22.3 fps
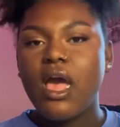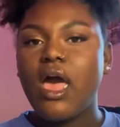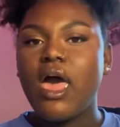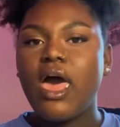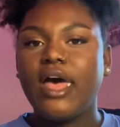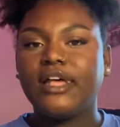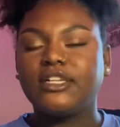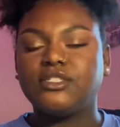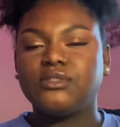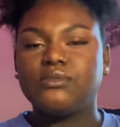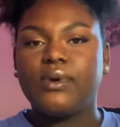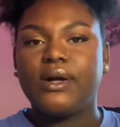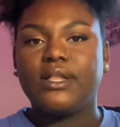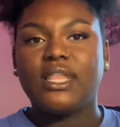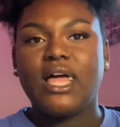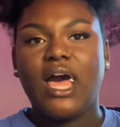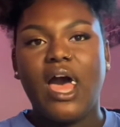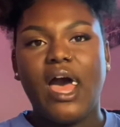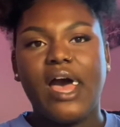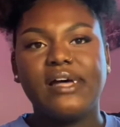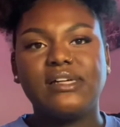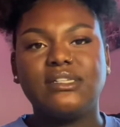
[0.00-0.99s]
as well
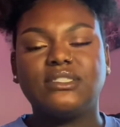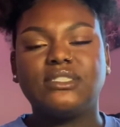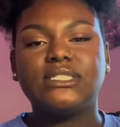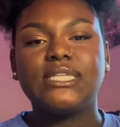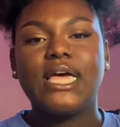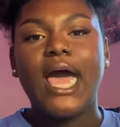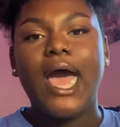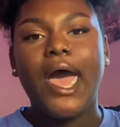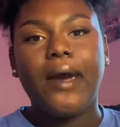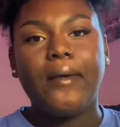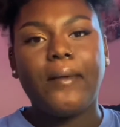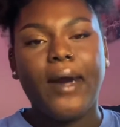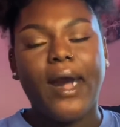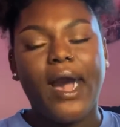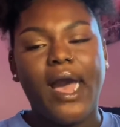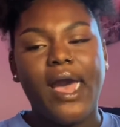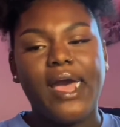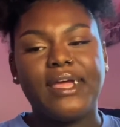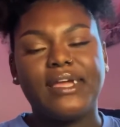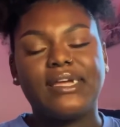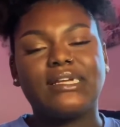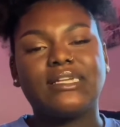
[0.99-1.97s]
as how
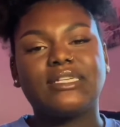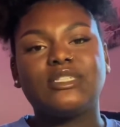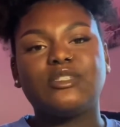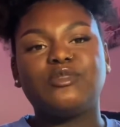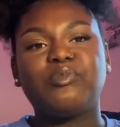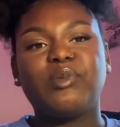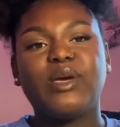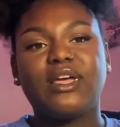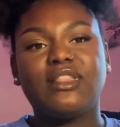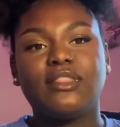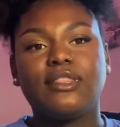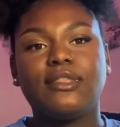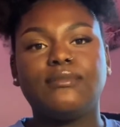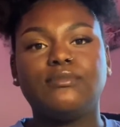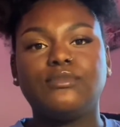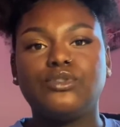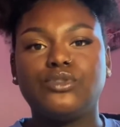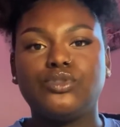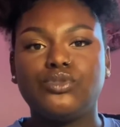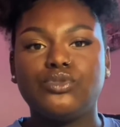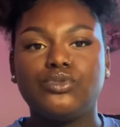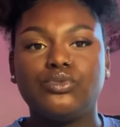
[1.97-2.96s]
I expect them
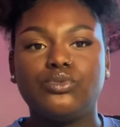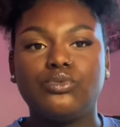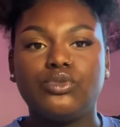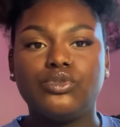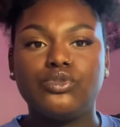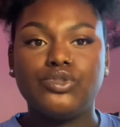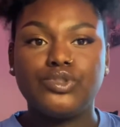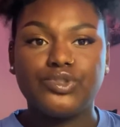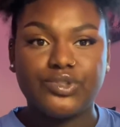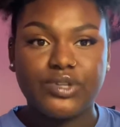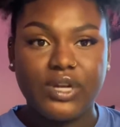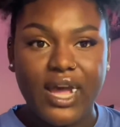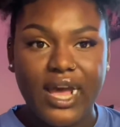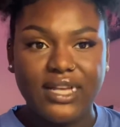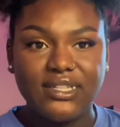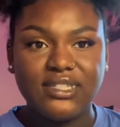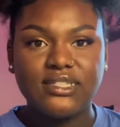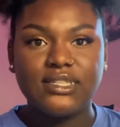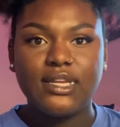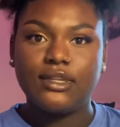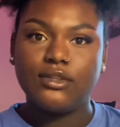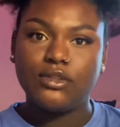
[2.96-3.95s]
to
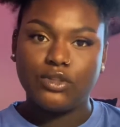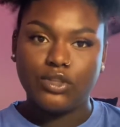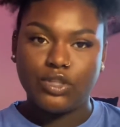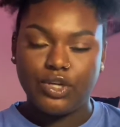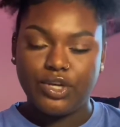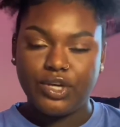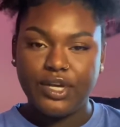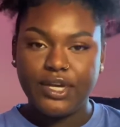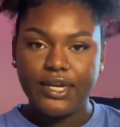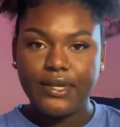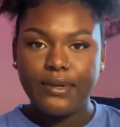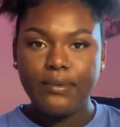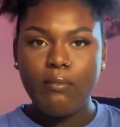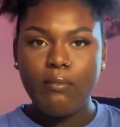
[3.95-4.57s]
dress and look.